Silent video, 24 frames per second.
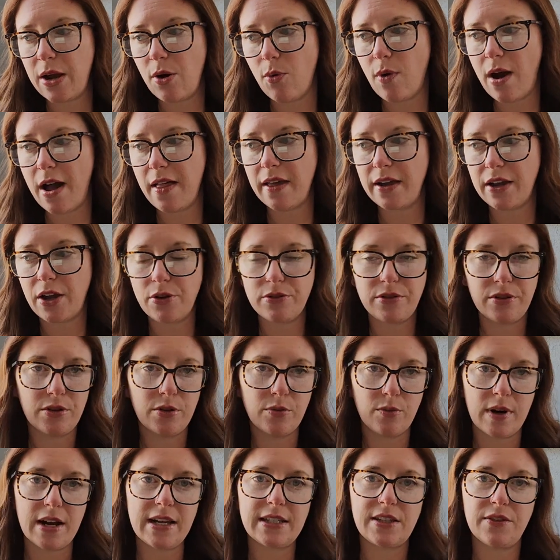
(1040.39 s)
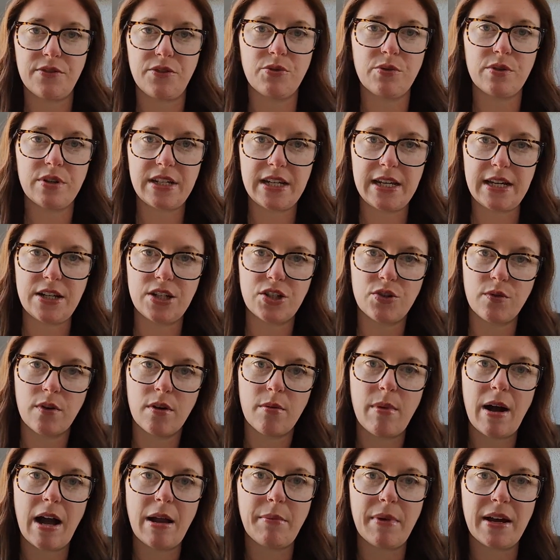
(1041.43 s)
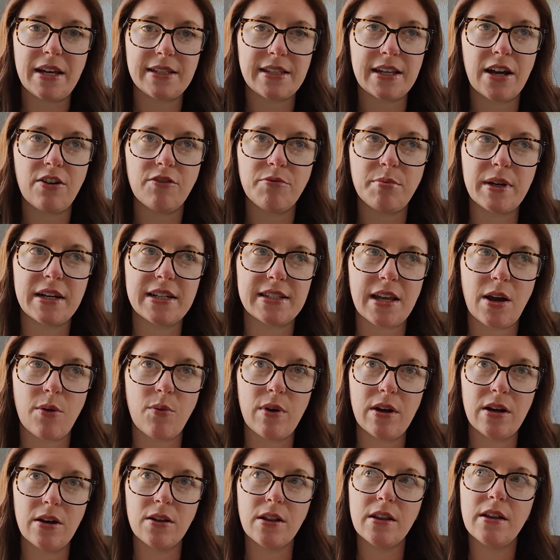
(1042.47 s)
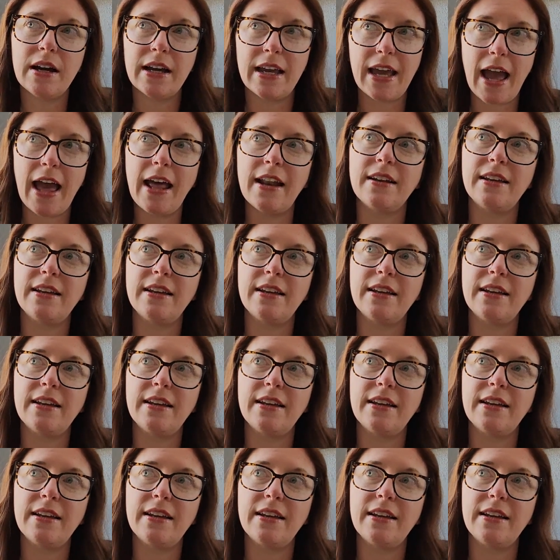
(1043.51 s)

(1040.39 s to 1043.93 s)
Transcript: while I go through the rest of the routine to remind myself, because I will, again,